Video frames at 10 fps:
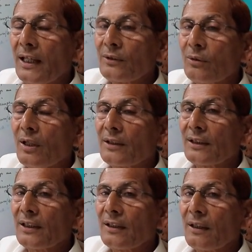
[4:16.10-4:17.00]
Andrew
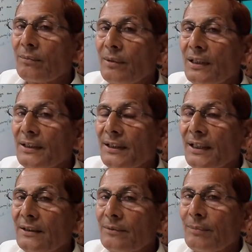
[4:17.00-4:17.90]
Carnegie loved
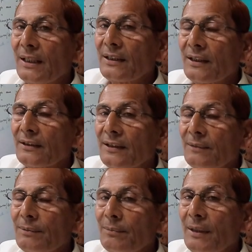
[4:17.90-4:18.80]
learning and making and
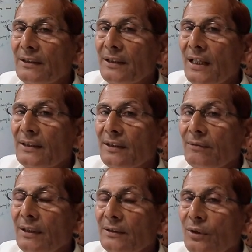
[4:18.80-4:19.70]
helping mankind,
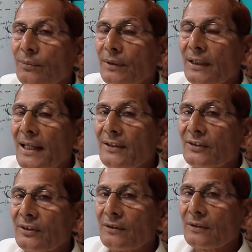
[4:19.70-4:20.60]
philanthropic
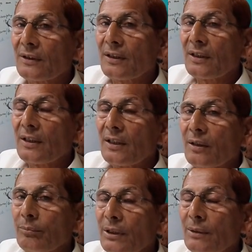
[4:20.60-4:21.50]
actions
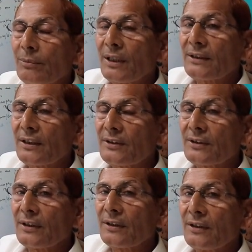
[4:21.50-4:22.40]
become
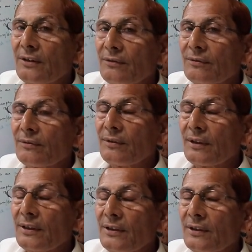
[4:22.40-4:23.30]
greatest in
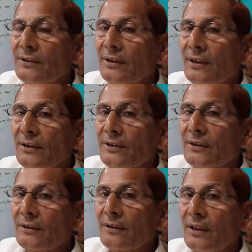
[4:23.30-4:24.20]

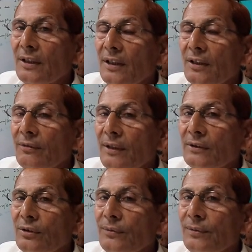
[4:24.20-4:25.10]
industrialist,
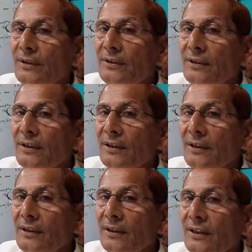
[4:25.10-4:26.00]
philanthropist,
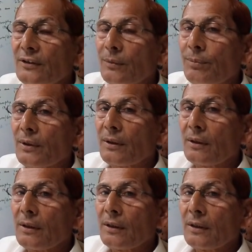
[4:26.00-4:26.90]
entrepreneur.